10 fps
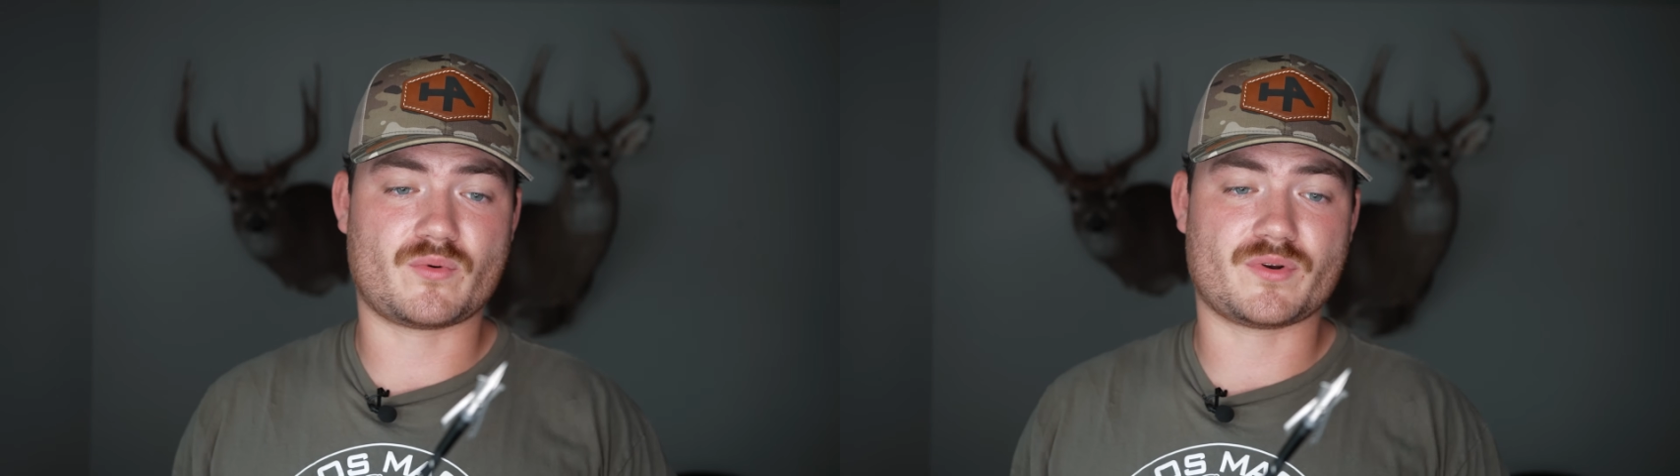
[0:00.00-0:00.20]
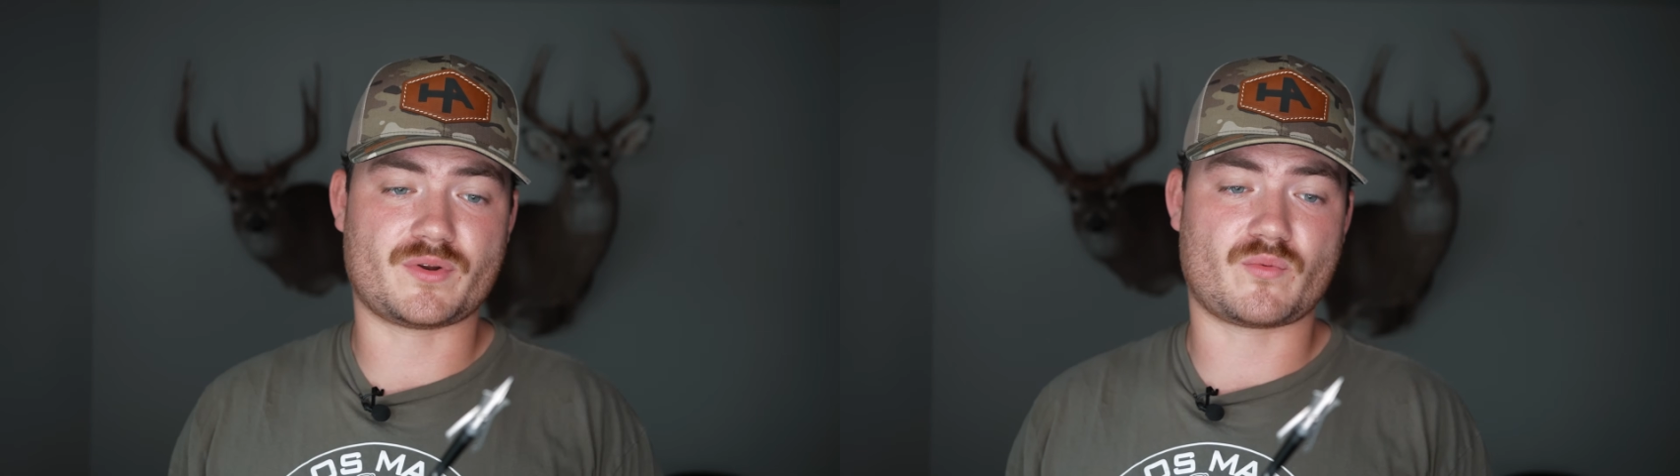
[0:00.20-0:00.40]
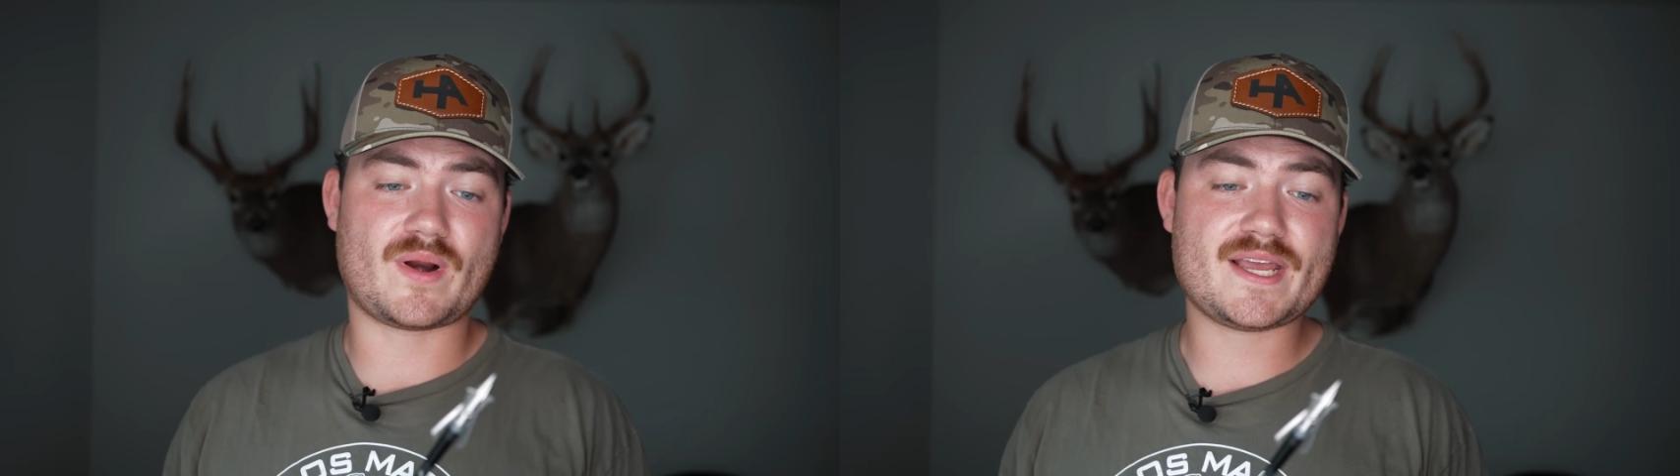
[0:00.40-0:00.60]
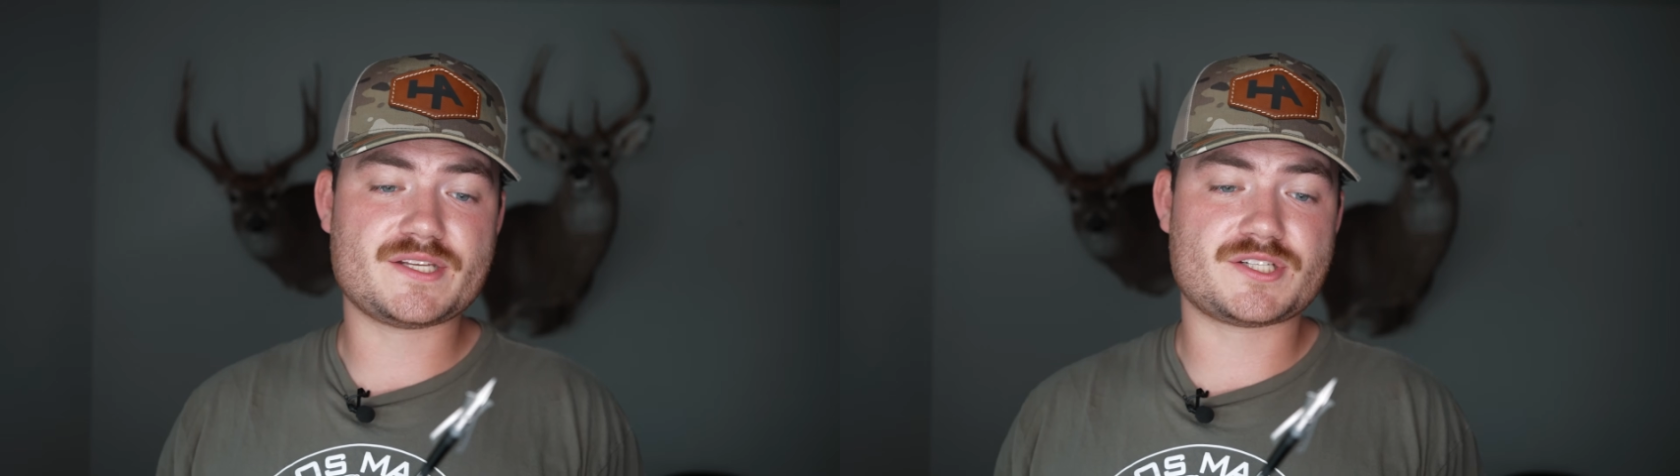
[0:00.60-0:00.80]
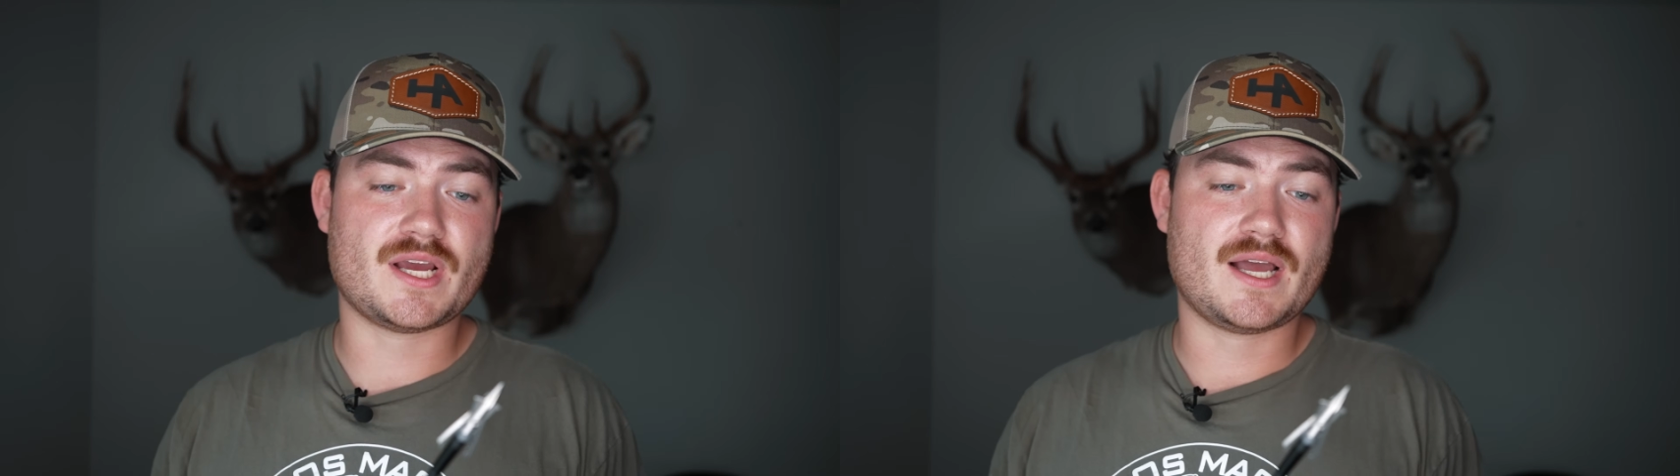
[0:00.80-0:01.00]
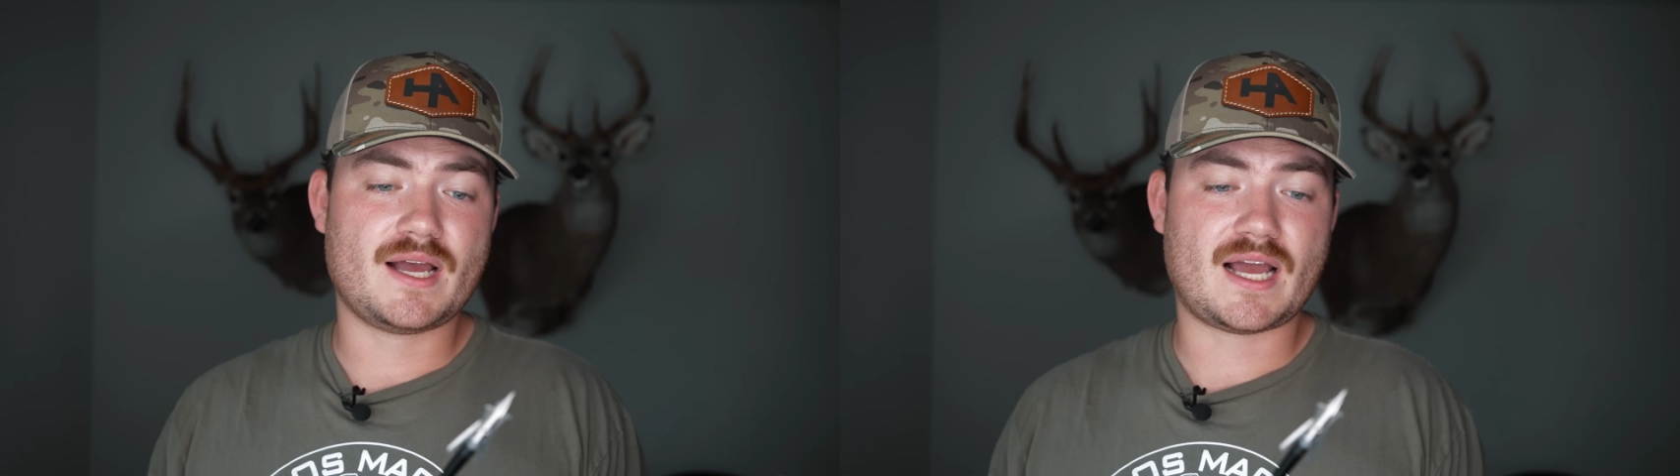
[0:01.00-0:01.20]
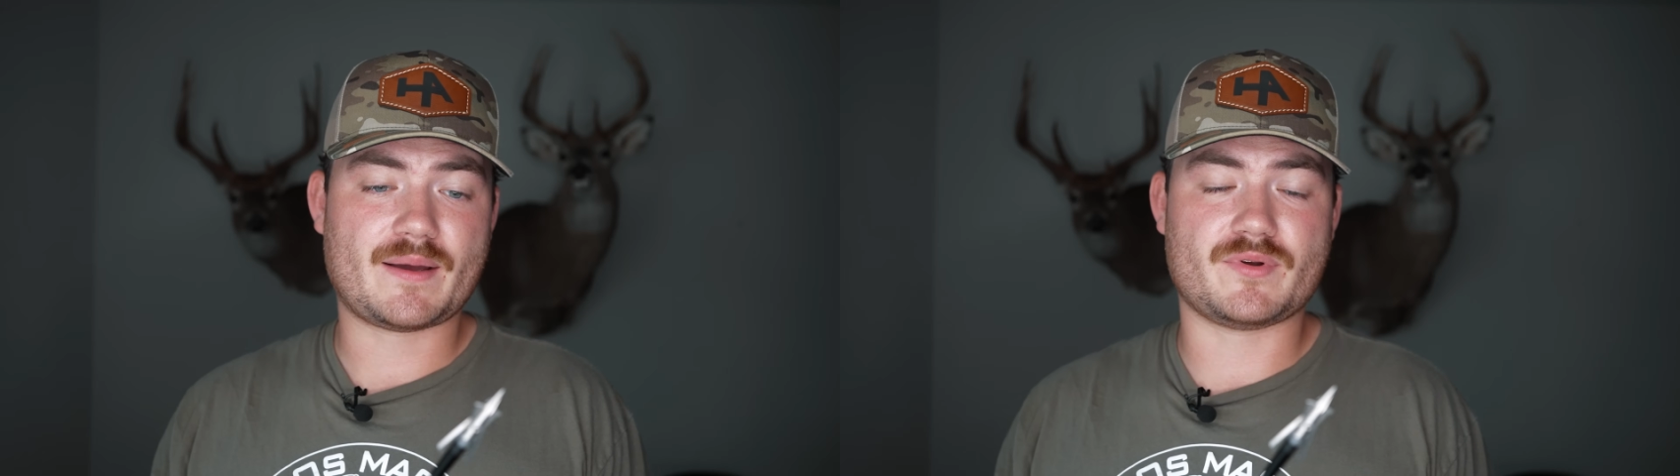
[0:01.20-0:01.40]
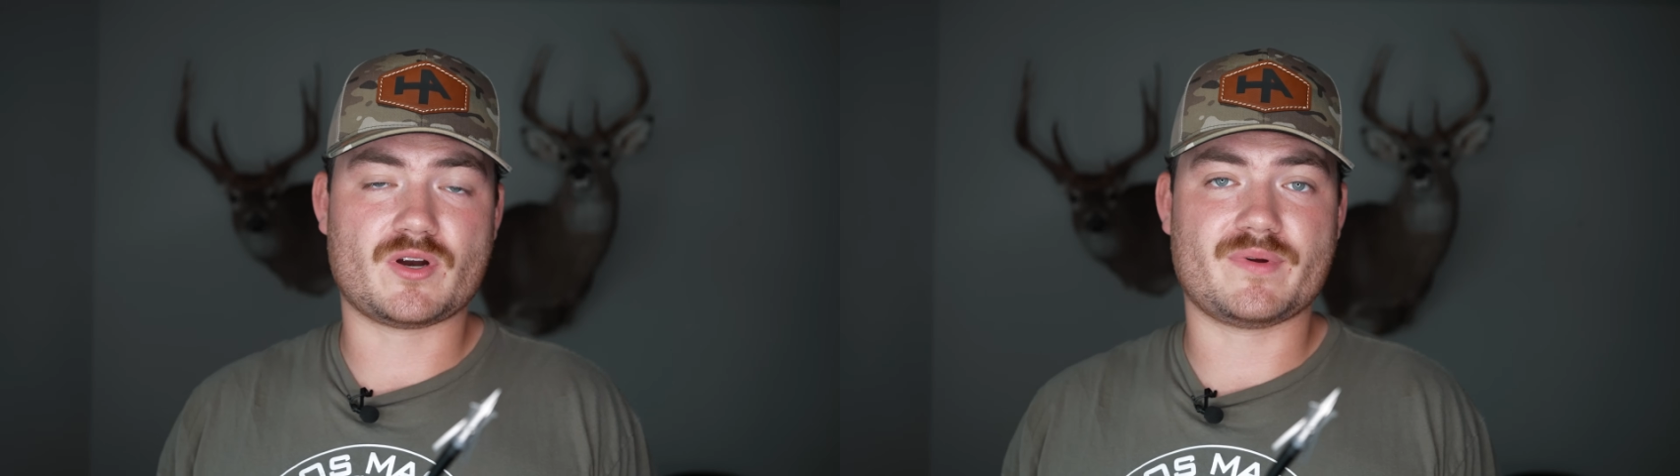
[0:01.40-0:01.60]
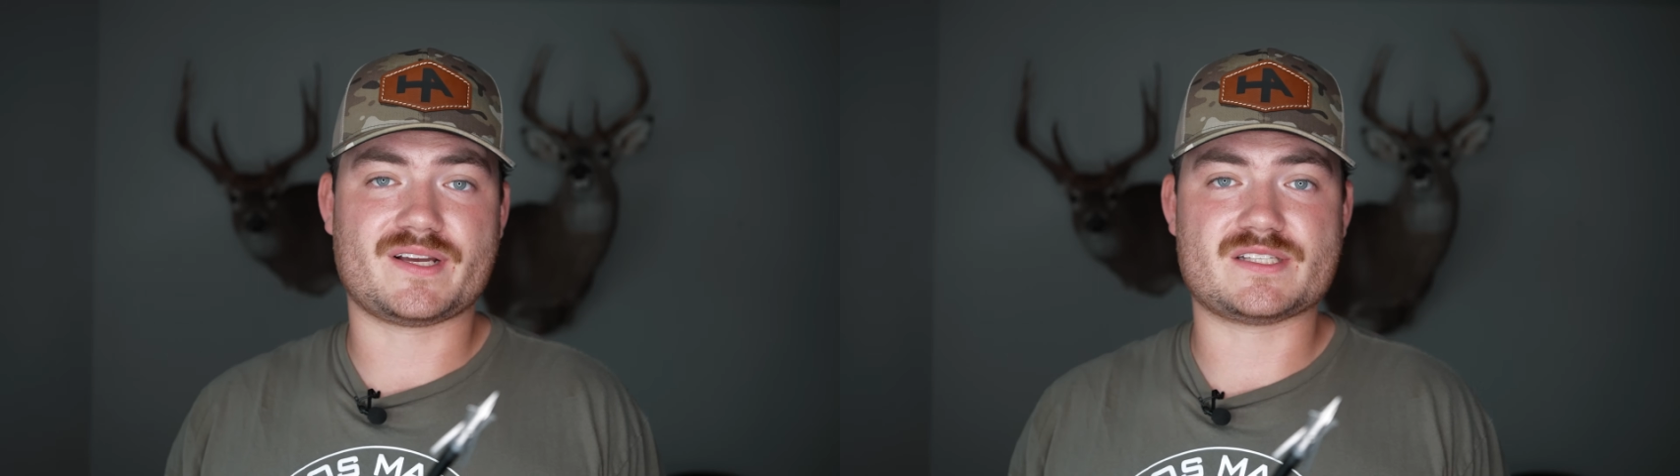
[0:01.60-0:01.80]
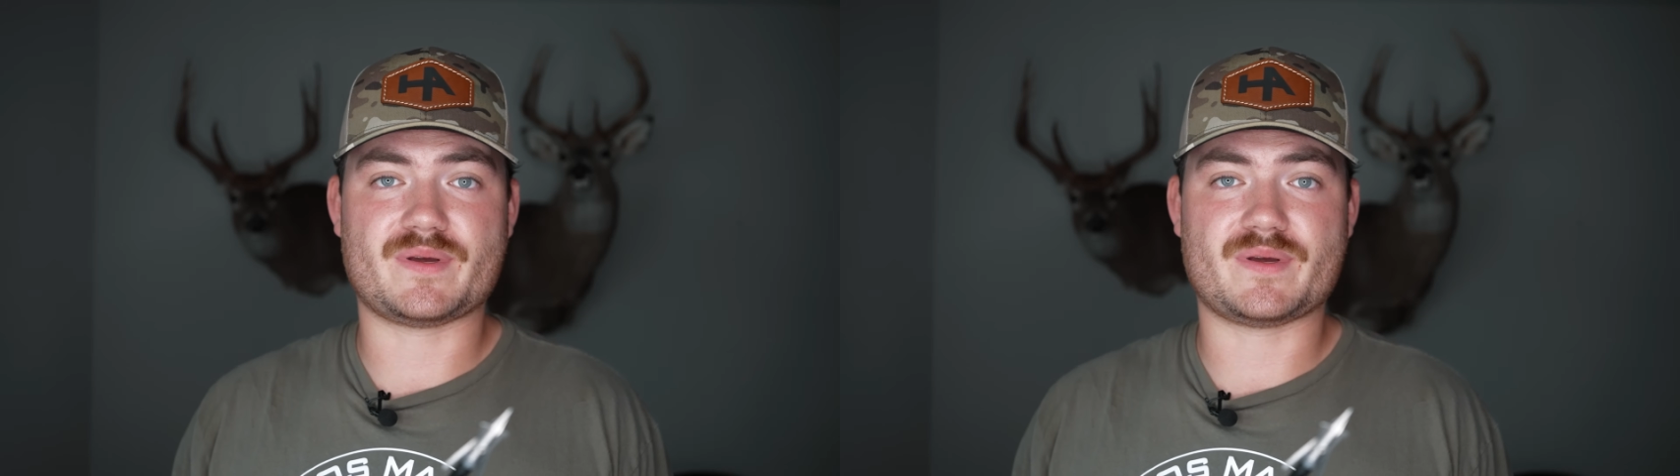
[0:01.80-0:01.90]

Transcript: The Rage Hypodermic has